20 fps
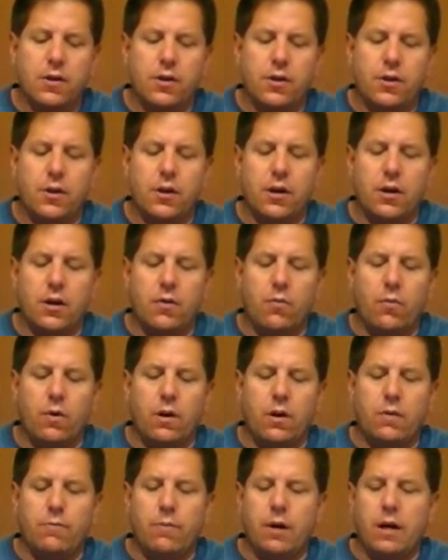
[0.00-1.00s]
We got
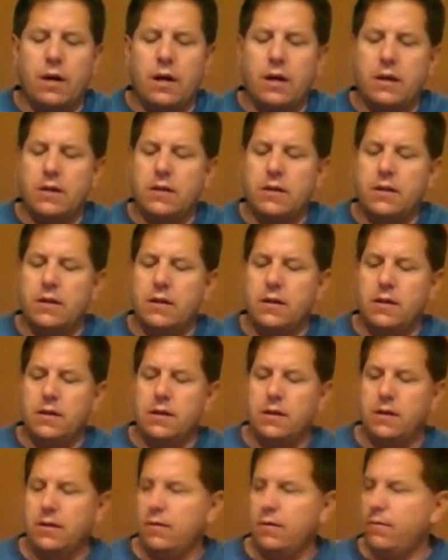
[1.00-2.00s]
one box
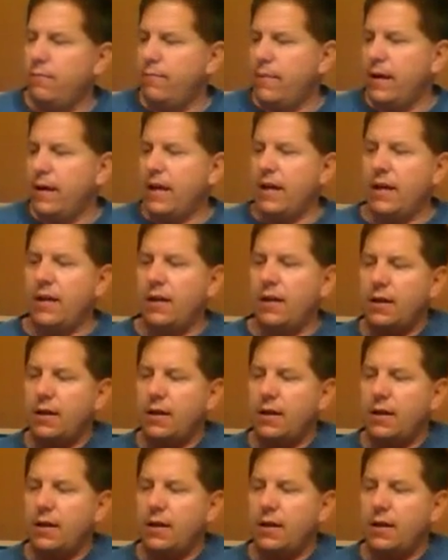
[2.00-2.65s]
made.